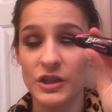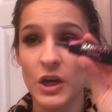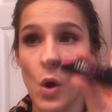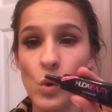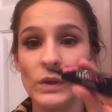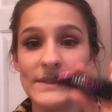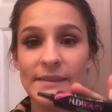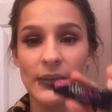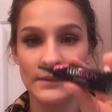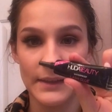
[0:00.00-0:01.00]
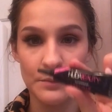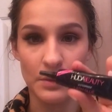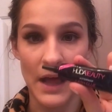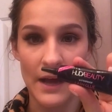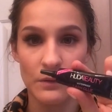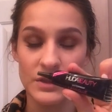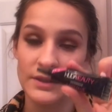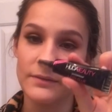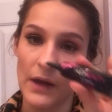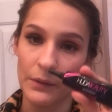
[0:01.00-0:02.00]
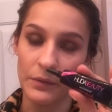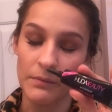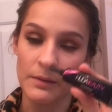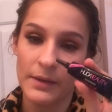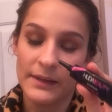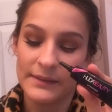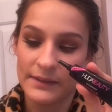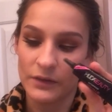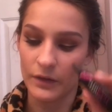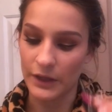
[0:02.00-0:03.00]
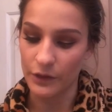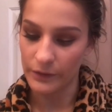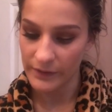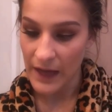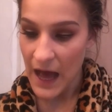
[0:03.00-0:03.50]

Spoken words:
She only sells it in black, which is fine with me because that's all I use.